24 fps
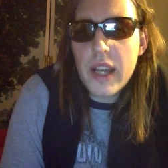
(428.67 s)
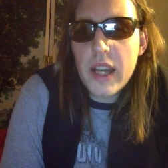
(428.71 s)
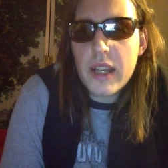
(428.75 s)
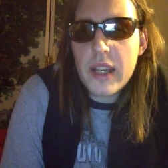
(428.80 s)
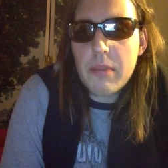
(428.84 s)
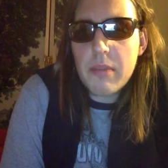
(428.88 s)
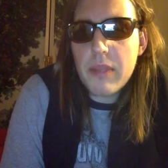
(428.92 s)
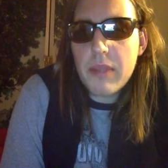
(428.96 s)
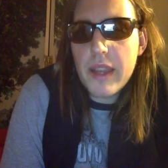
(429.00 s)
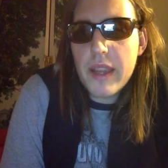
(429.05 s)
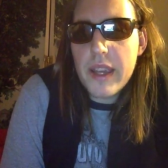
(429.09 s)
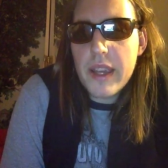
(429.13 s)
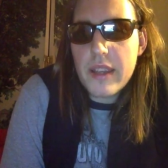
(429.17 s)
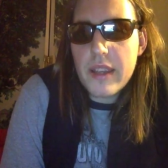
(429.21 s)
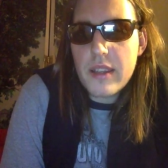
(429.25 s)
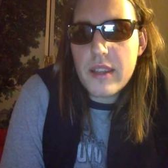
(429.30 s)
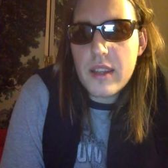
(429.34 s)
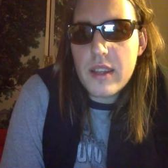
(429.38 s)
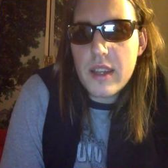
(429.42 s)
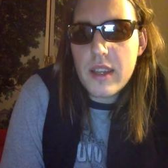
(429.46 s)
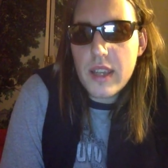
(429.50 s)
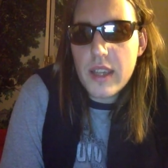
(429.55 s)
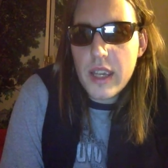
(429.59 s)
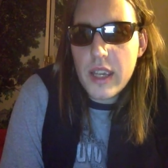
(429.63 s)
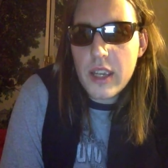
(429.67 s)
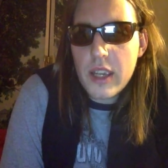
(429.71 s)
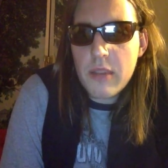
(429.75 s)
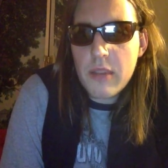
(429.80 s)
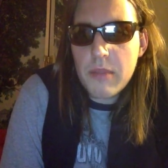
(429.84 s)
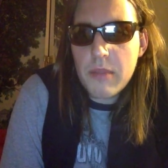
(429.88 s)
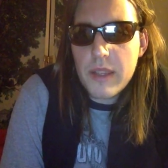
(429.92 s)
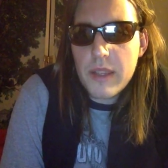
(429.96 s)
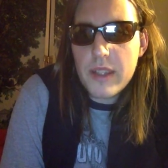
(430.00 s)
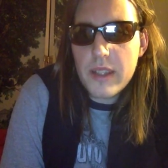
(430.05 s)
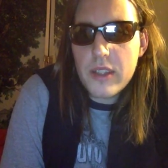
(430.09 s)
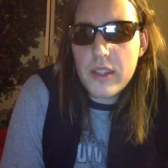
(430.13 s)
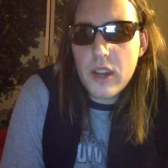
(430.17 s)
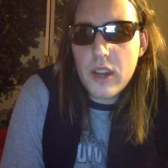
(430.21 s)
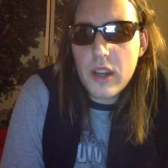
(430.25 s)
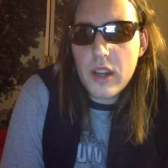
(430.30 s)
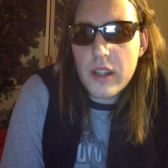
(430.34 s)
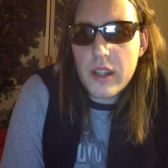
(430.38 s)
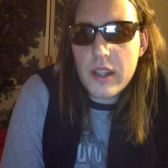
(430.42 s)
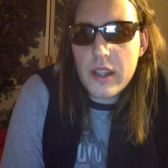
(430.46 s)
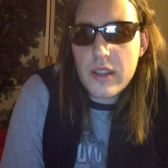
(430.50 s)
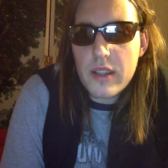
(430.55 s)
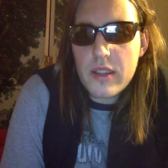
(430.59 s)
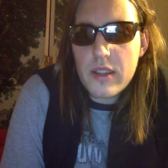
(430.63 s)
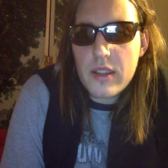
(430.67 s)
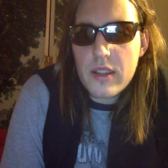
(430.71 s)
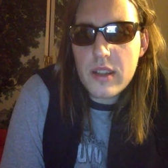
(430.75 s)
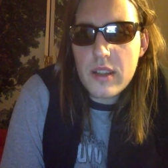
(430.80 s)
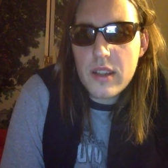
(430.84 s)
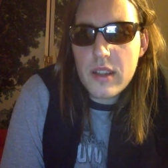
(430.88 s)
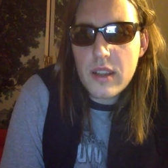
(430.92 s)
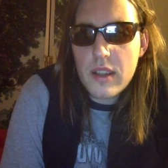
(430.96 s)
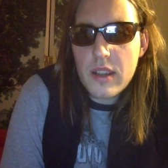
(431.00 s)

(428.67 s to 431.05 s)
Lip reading: at a plate in complete darkness,